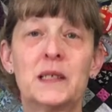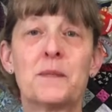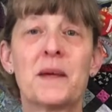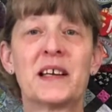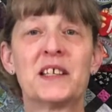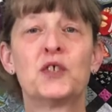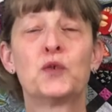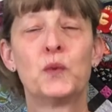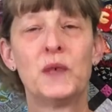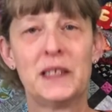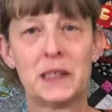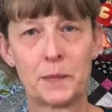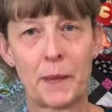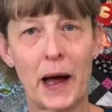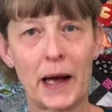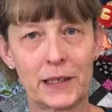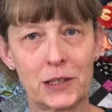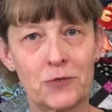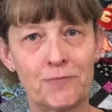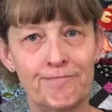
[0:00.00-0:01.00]
sweet
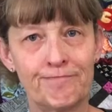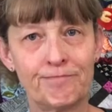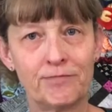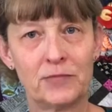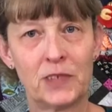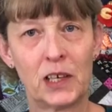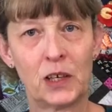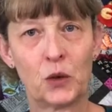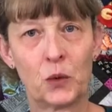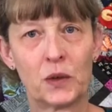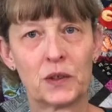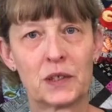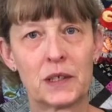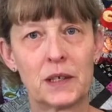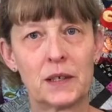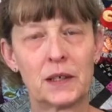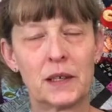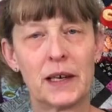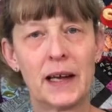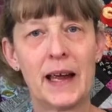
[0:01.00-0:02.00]
spot in
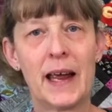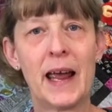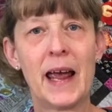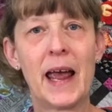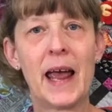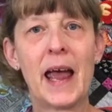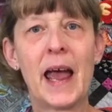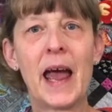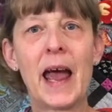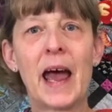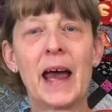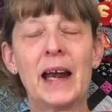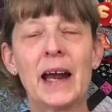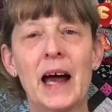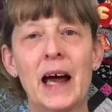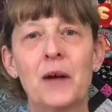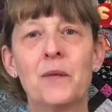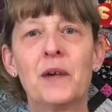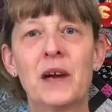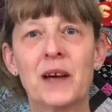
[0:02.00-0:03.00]
quilting? And
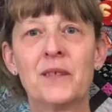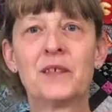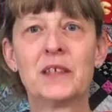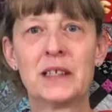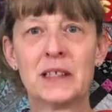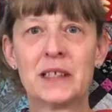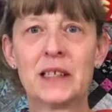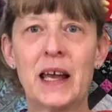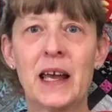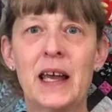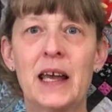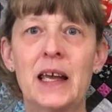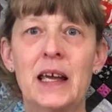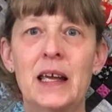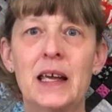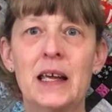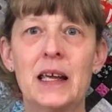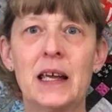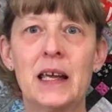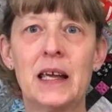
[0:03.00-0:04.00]
I would have to
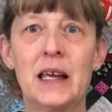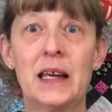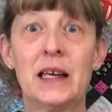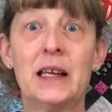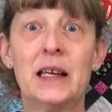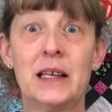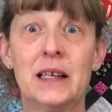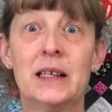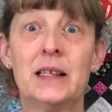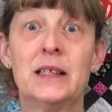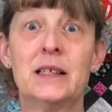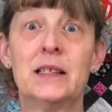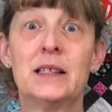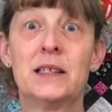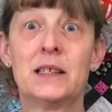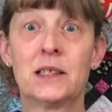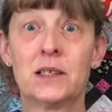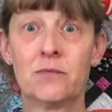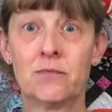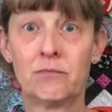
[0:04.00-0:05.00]
say it is